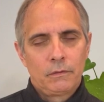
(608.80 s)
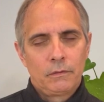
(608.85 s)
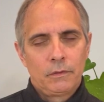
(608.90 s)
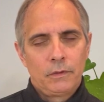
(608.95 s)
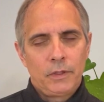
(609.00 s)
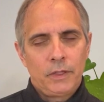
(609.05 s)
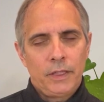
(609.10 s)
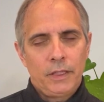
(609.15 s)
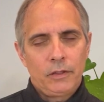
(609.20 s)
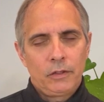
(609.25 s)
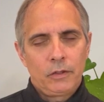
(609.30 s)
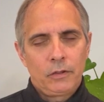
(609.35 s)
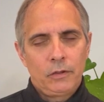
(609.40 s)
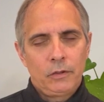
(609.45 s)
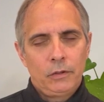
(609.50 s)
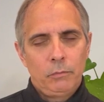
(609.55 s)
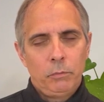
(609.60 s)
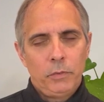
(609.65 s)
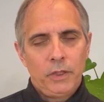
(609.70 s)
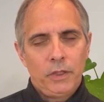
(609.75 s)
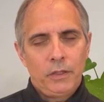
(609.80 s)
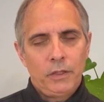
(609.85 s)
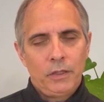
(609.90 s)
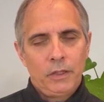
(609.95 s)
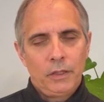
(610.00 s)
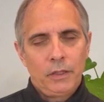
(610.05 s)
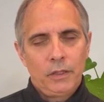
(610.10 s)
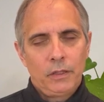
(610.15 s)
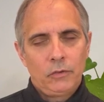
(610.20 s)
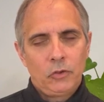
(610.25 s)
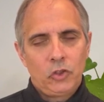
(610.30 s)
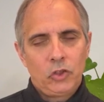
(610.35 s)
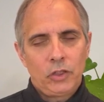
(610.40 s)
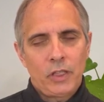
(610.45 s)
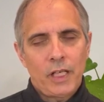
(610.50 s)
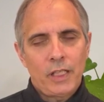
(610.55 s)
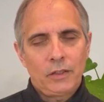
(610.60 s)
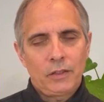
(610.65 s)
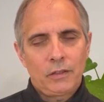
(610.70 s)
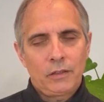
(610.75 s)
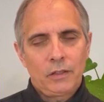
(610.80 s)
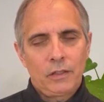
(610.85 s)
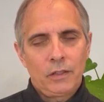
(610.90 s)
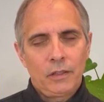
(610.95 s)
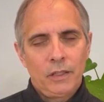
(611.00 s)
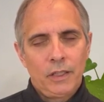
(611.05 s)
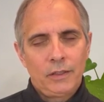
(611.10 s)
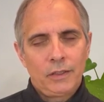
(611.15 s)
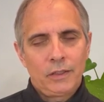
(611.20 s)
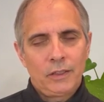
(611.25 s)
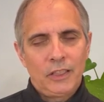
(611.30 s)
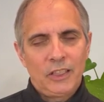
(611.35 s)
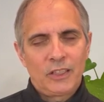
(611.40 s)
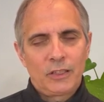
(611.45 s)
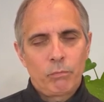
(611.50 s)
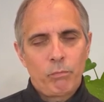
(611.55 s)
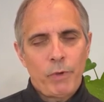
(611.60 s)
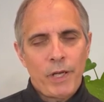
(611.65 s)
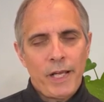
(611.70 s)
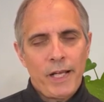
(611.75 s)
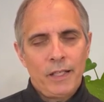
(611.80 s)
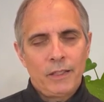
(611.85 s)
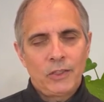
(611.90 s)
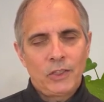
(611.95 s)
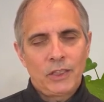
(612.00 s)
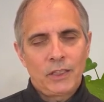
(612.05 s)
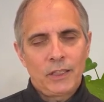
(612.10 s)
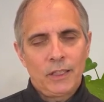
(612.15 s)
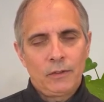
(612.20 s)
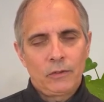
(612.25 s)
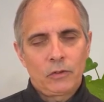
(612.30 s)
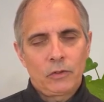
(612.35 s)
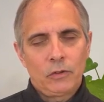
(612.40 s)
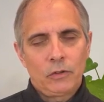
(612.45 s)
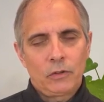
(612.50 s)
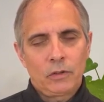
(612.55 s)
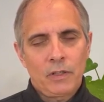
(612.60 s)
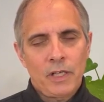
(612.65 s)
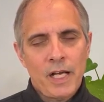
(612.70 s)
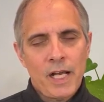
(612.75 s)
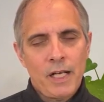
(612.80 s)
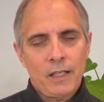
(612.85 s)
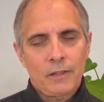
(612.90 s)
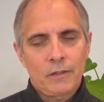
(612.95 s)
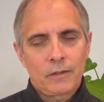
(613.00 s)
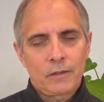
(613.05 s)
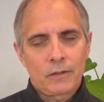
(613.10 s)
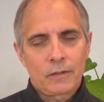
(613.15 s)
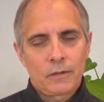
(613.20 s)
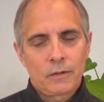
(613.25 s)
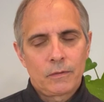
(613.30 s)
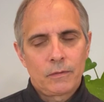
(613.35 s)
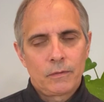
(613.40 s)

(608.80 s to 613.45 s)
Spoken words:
It could be in the chest as it expands and contracts,